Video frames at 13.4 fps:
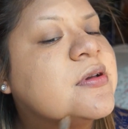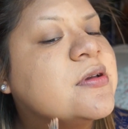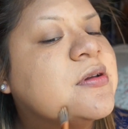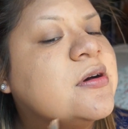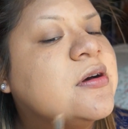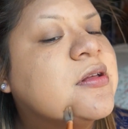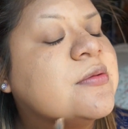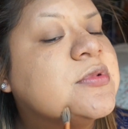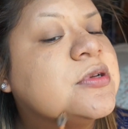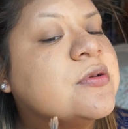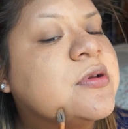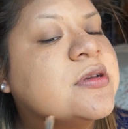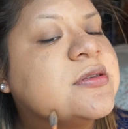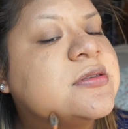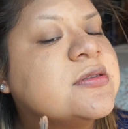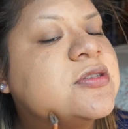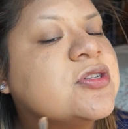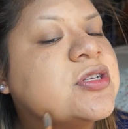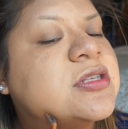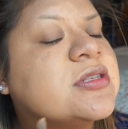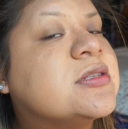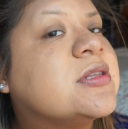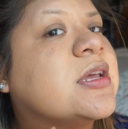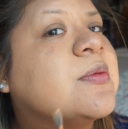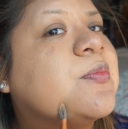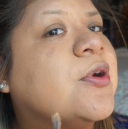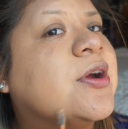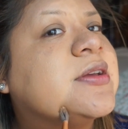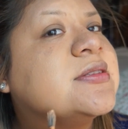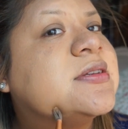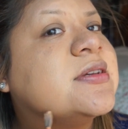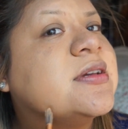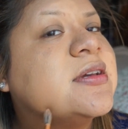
And all I'm doing is just like pressing